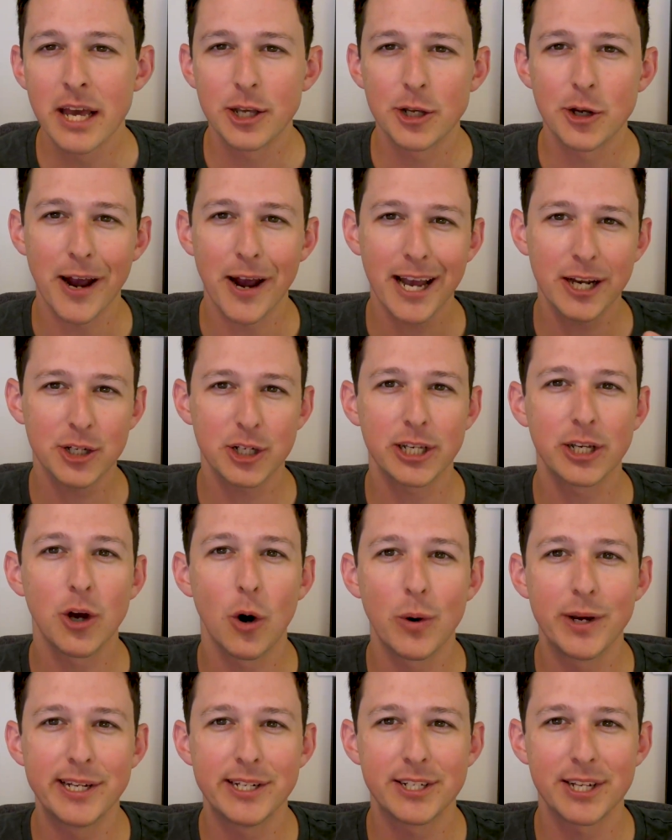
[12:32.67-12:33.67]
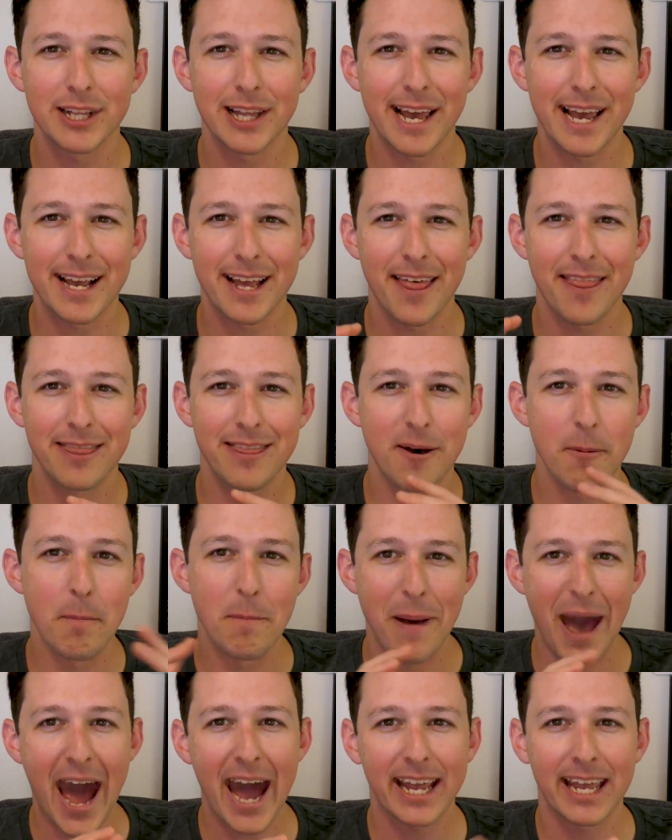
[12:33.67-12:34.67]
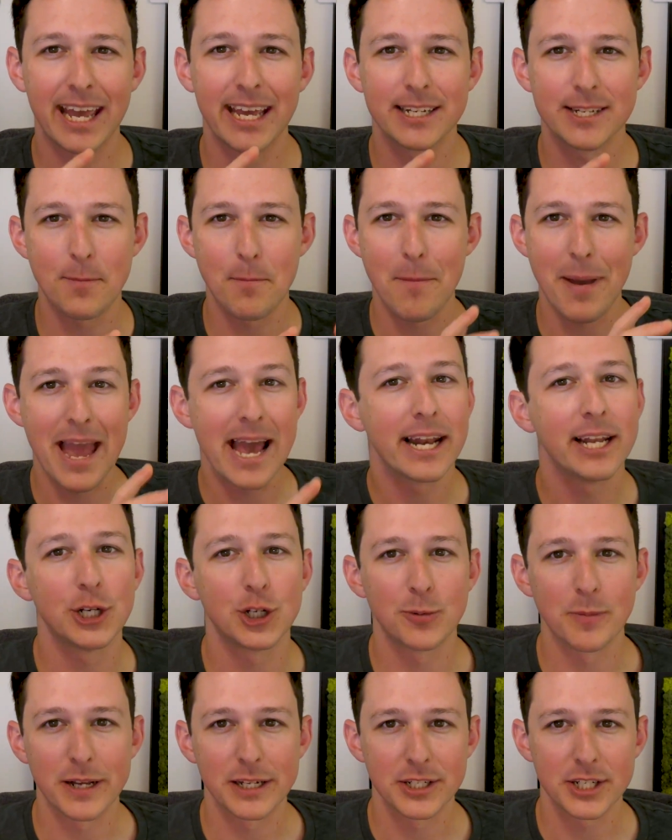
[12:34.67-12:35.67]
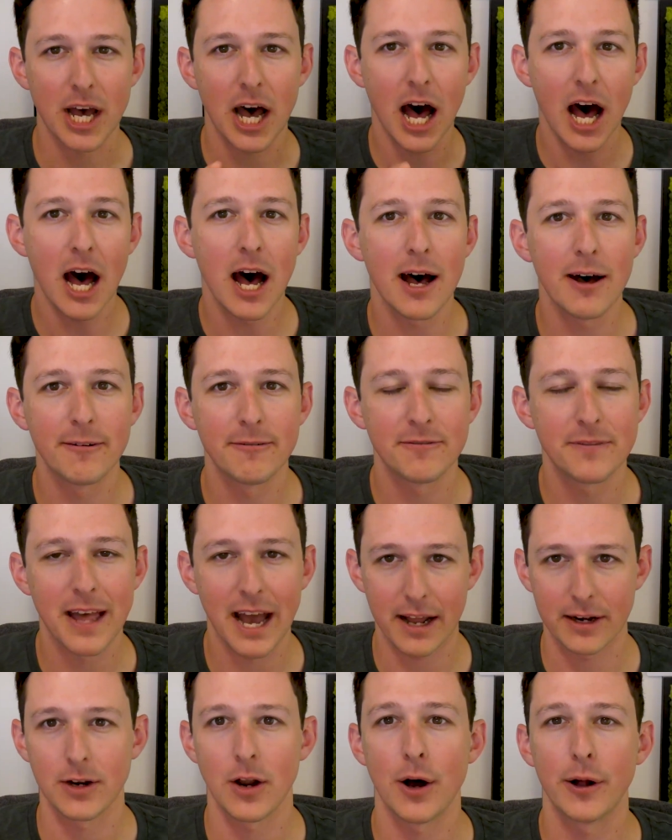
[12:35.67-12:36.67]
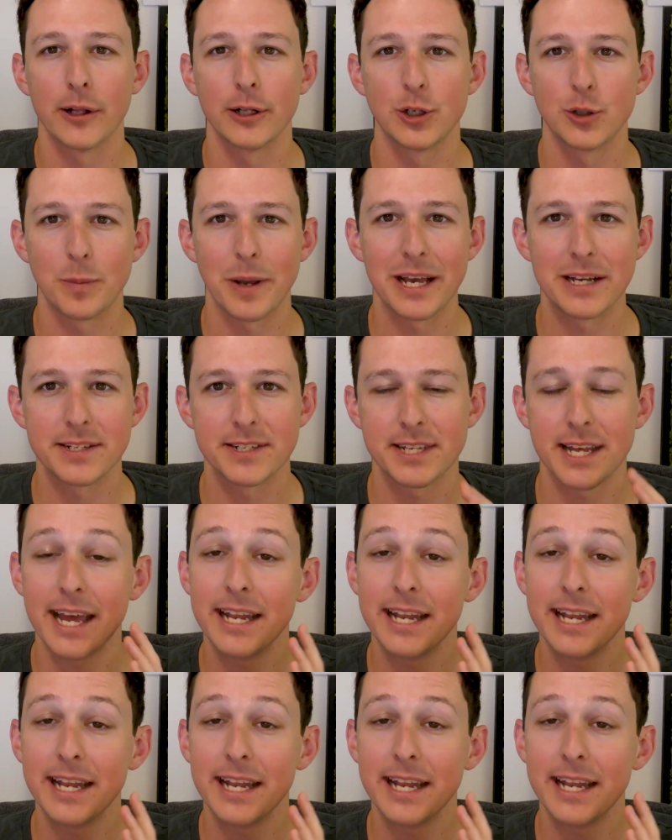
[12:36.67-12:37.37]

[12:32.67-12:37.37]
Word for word: you're actually going to like the back-end management of that knowledge base.